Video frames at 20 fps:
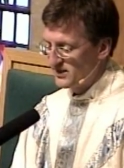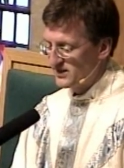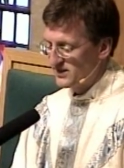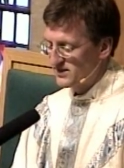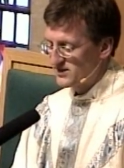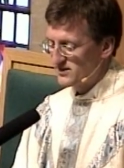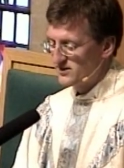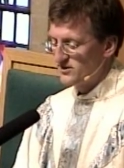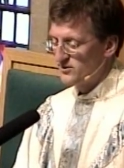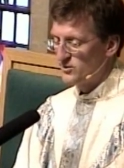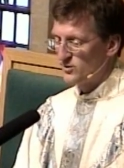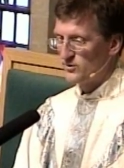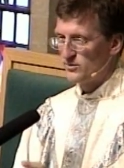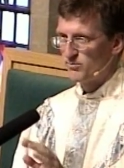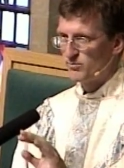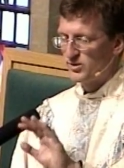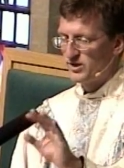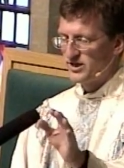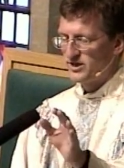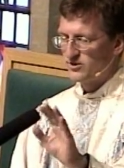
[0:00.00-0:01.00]
but
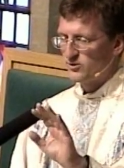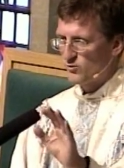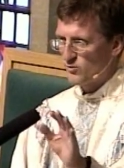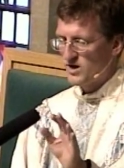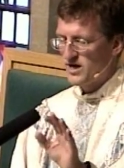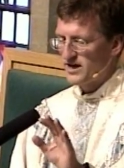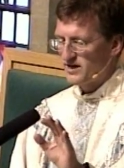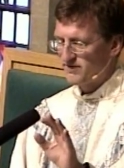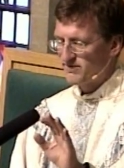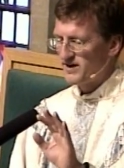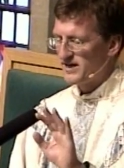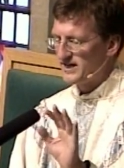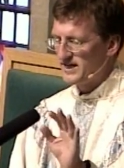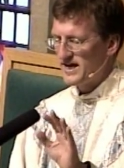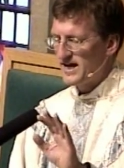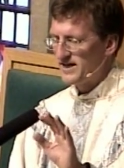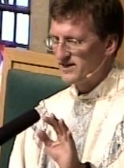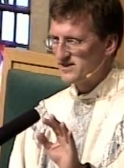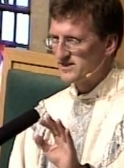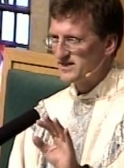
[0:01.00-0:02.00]
don't bring your wife. I
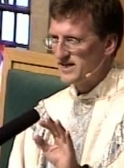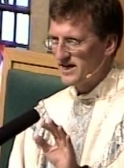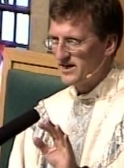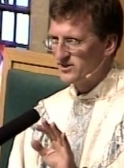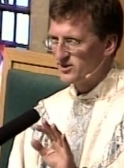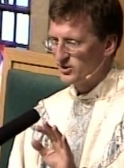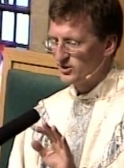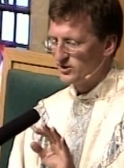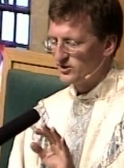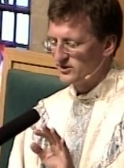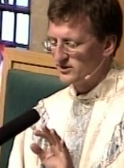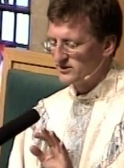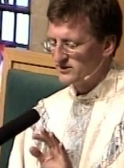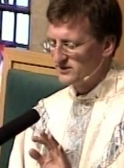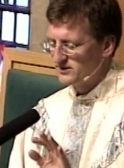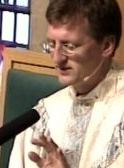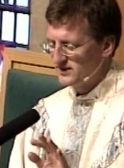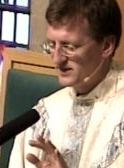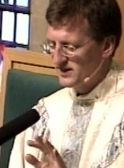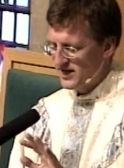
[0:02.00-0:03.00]
can't stand her.
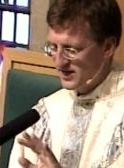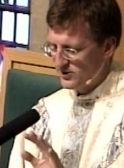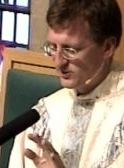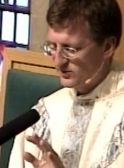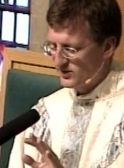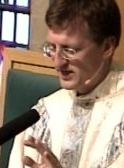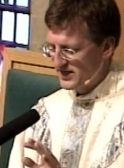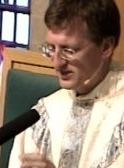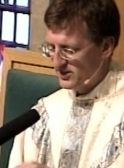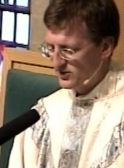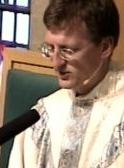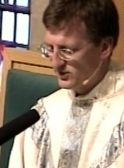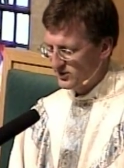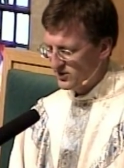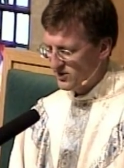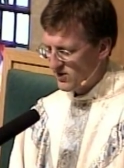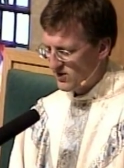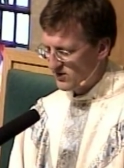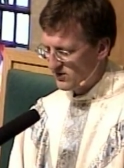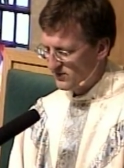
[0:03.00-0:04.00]
I don't like her
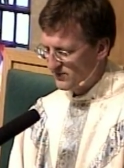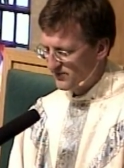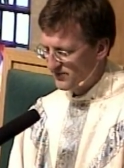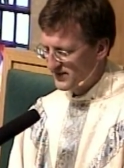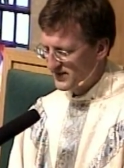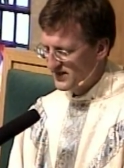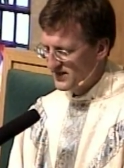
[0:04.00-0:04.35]
at all.